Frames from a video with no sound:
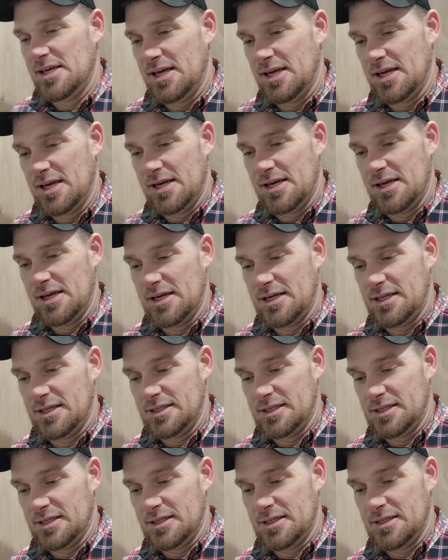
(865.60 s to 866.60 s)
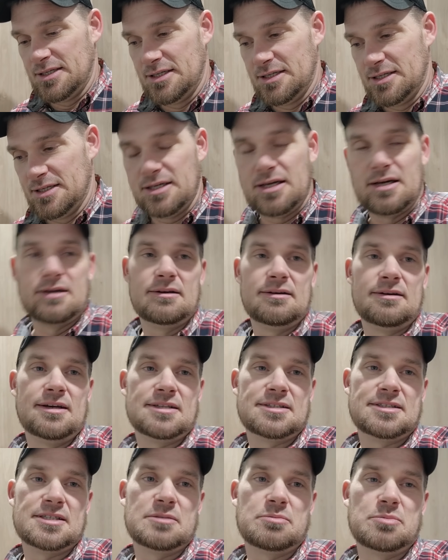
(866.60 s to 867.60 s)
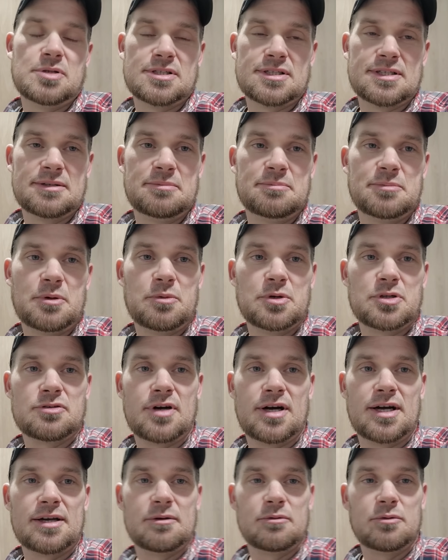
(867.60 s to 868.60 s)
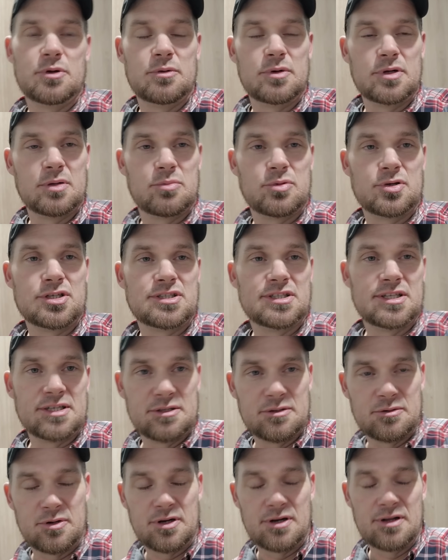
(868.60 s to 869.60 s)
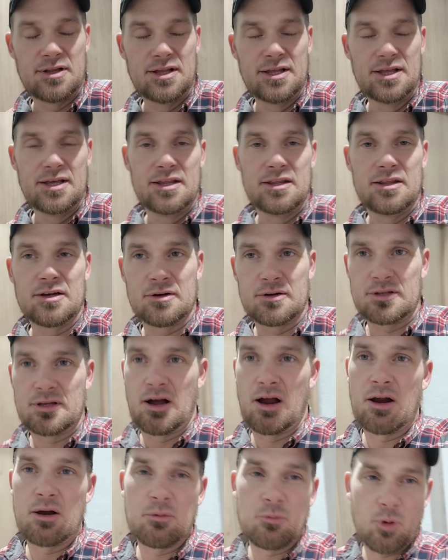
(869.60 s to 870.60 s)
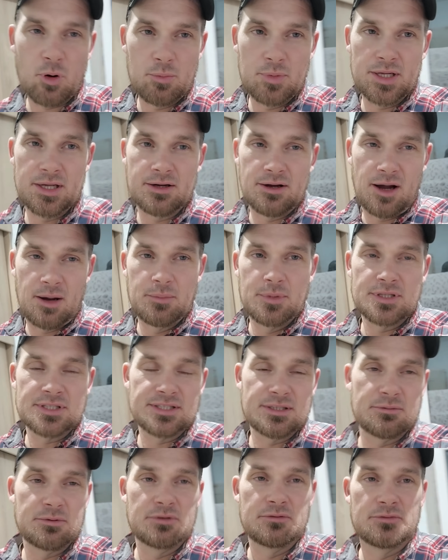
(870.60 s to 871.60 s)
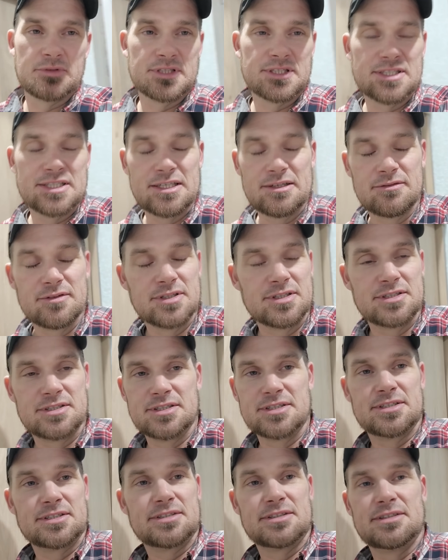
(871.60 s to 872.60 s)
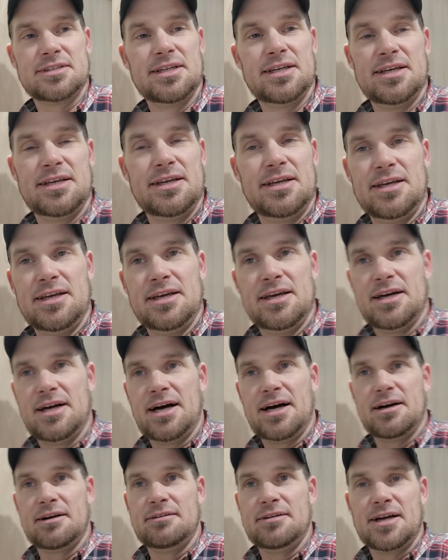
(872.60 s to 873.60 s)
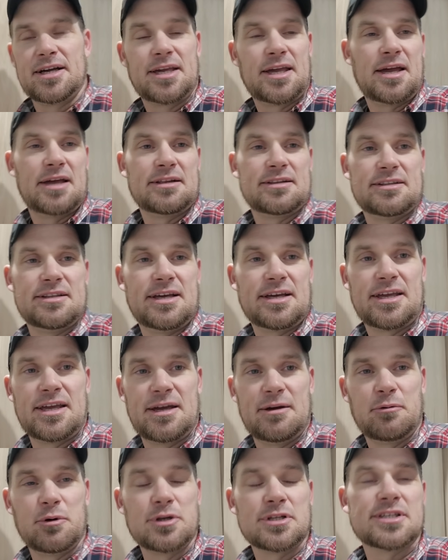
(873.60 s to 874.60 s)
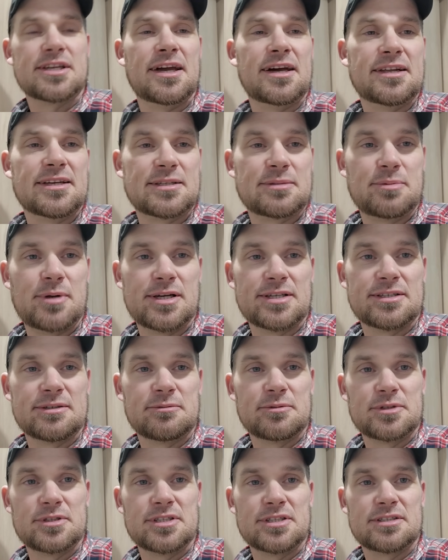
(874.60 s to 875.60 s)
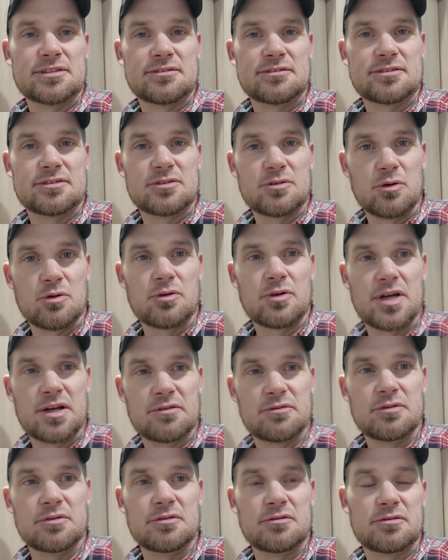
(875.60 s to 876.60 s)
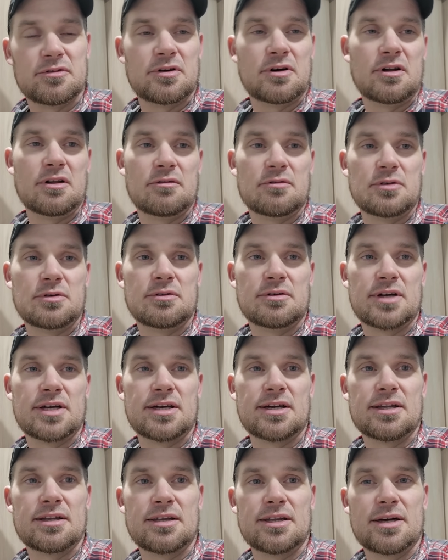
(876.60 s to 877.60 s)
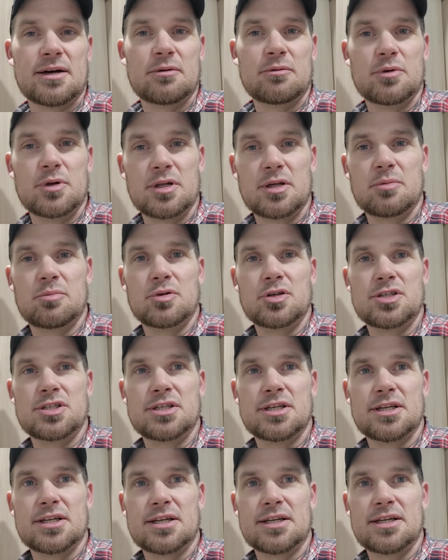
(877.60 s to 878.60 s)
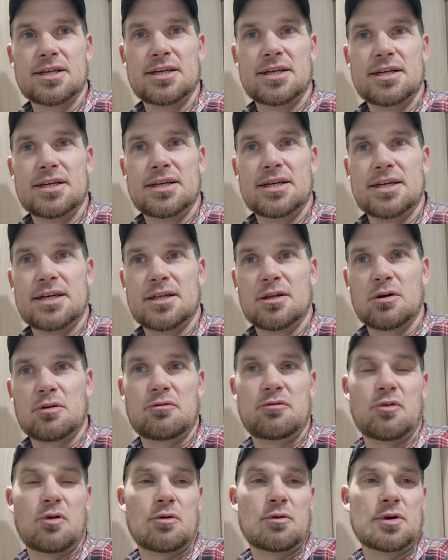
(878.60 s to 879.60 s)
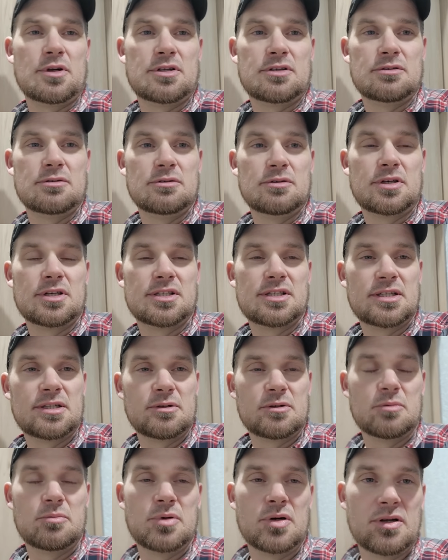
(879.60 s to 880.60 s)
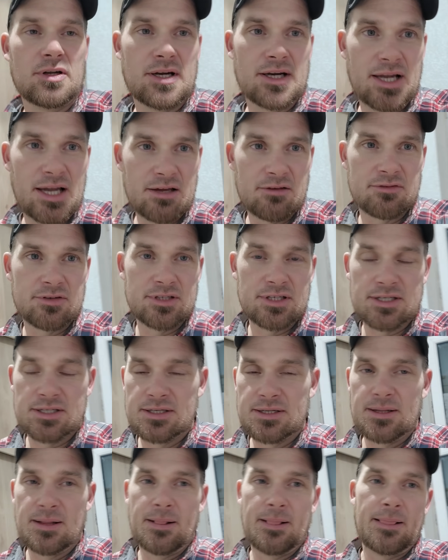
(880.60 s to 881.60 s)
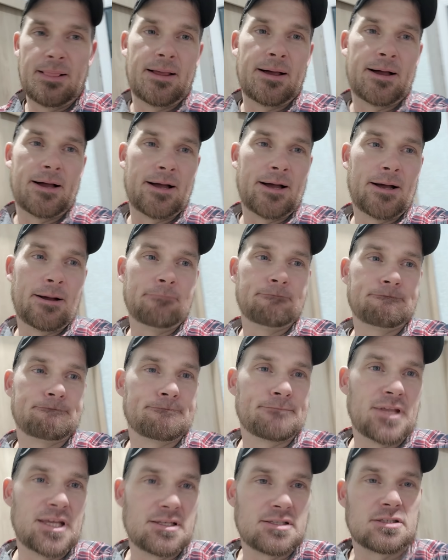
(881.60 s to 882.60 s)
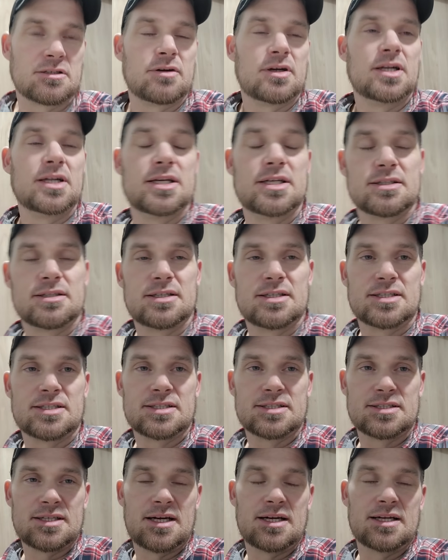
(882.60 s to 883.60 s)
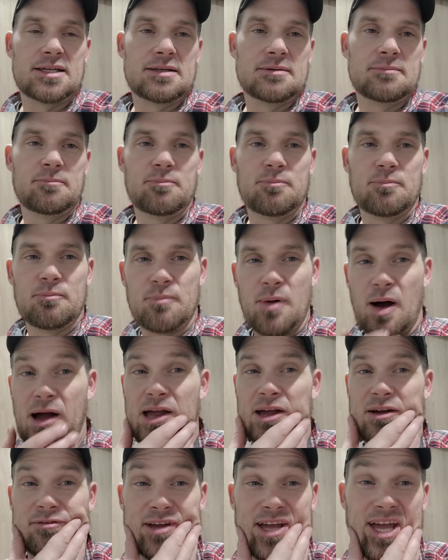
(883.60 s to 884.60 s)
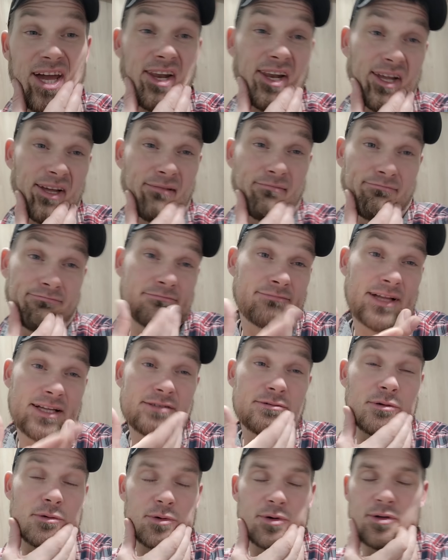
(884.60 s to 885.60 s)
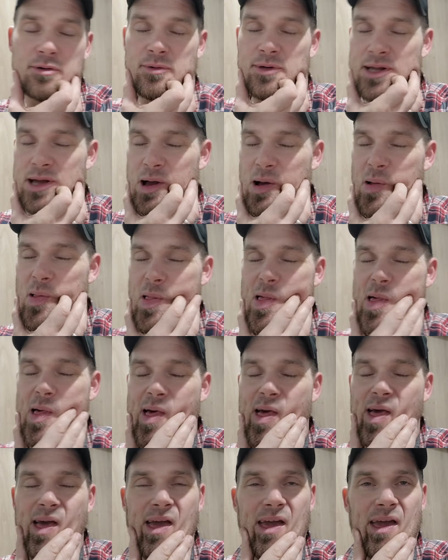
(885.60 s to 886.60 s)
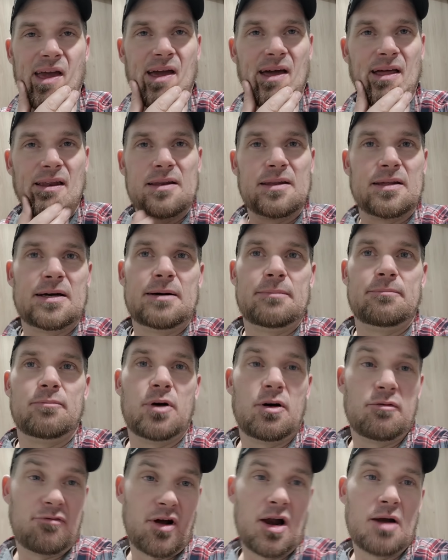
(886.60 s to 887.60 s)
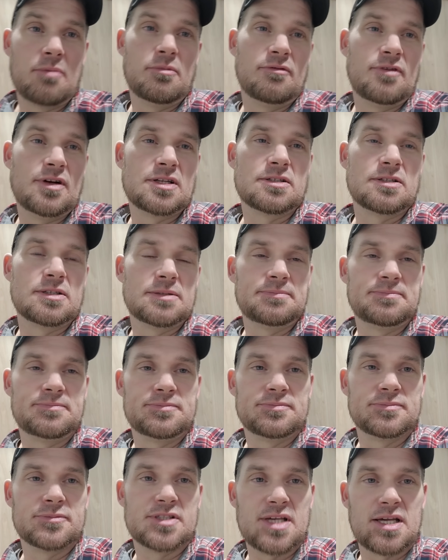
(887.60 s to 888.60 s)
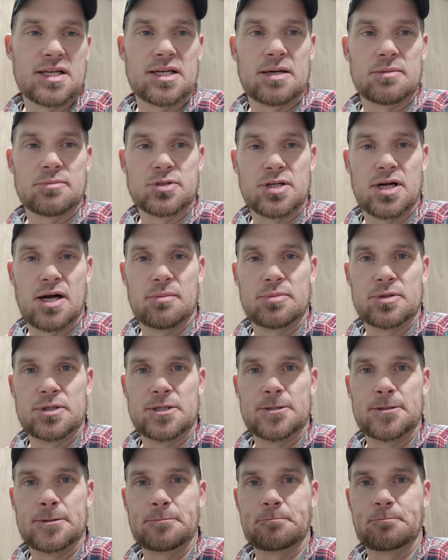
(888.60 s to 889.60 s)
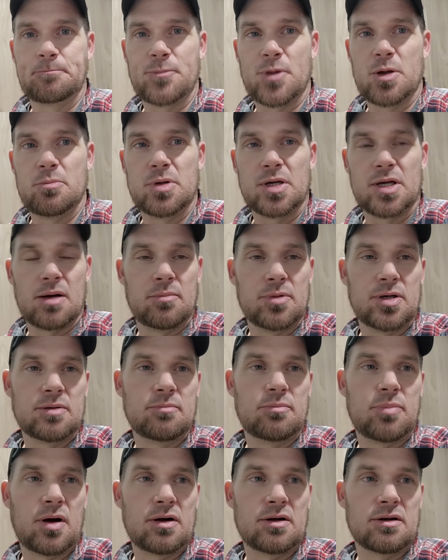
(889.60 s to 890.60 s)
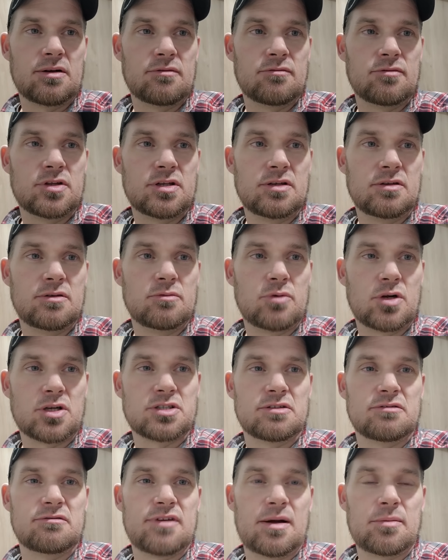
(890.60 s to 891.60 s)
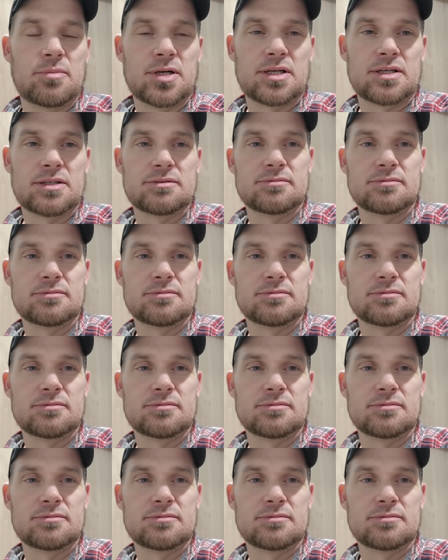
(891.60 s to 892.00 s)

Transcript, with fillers: And uh, yeah, it's just busy, but we try. We really appreciate you all. The heartwarming comments that we've received is just uh, I can't I can't words can't express it. We're just so grateful for all of you and uh, really appreciate it. And look forward to continuing to build our life here, um, integrating into the society, buying a van like that's what we're doing now, and uh, a farm eventually, setting up shop here and, and becoming part of the Russian fabric.